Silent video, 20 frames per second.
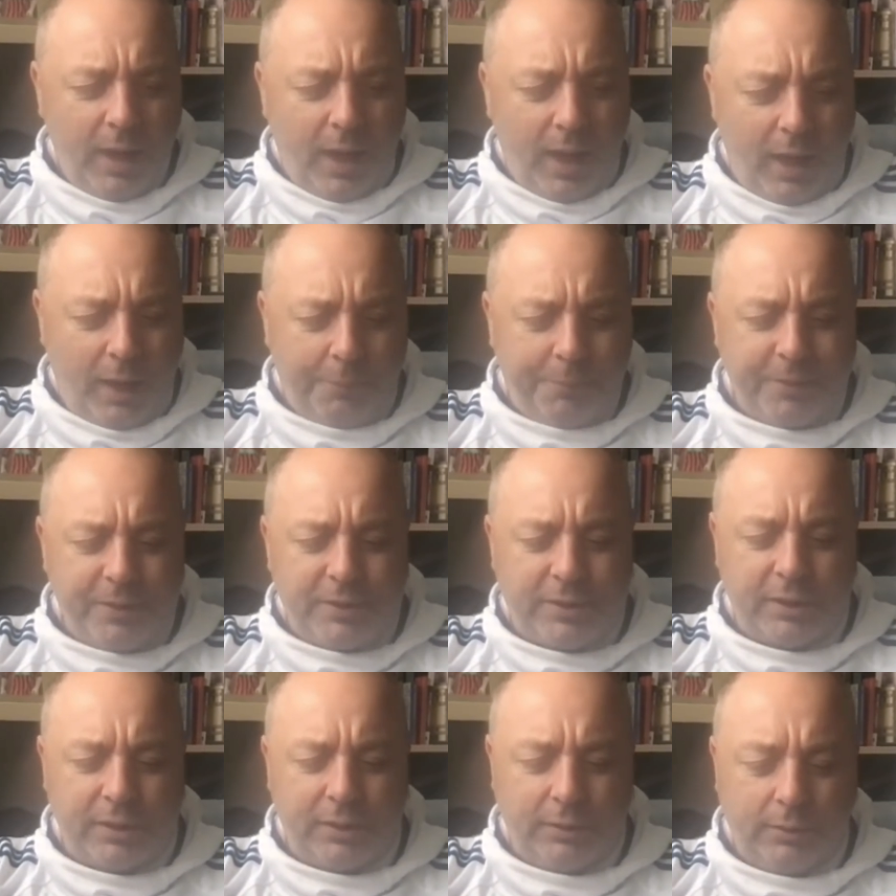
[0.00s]
Up
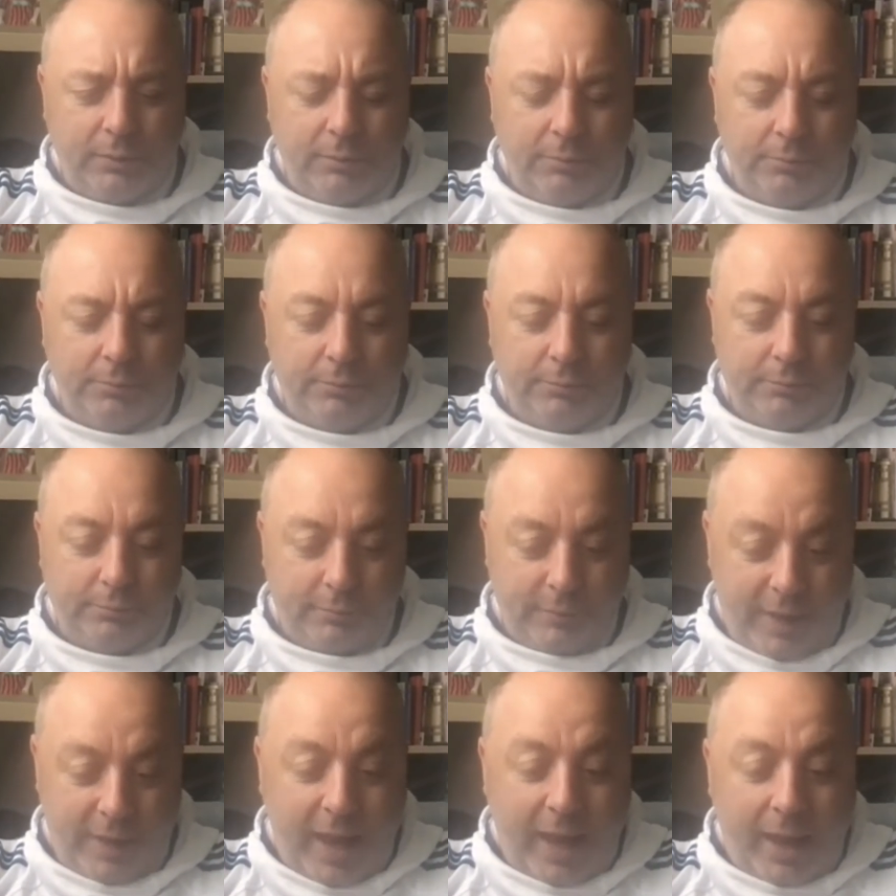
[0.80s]
until
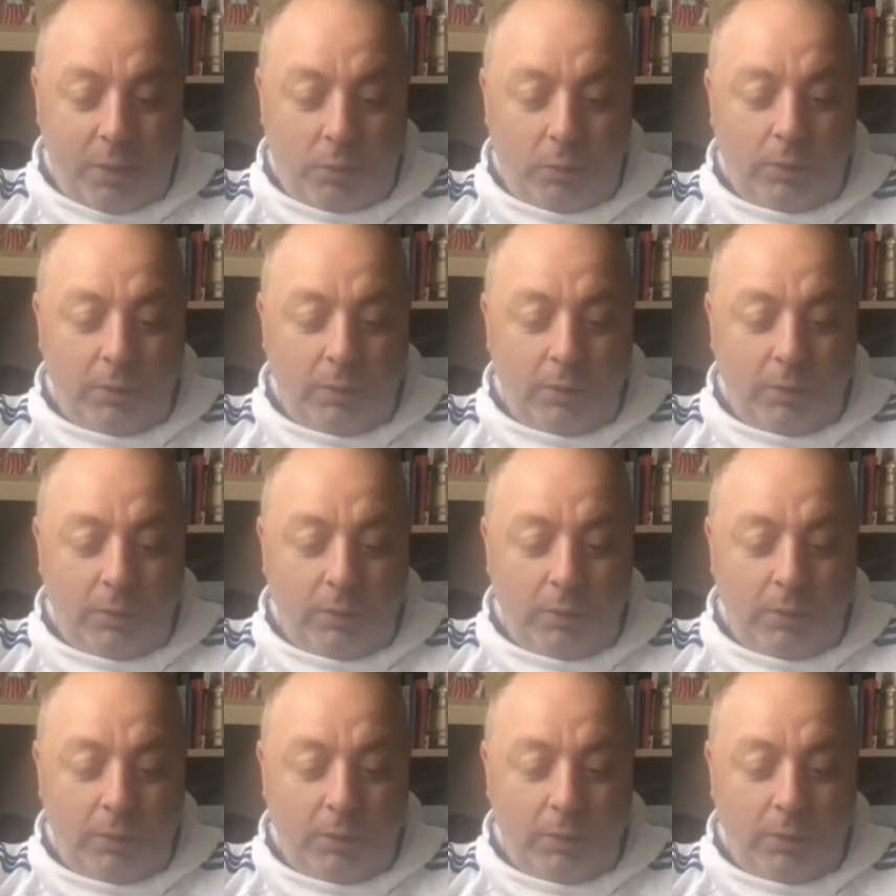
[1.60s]
now,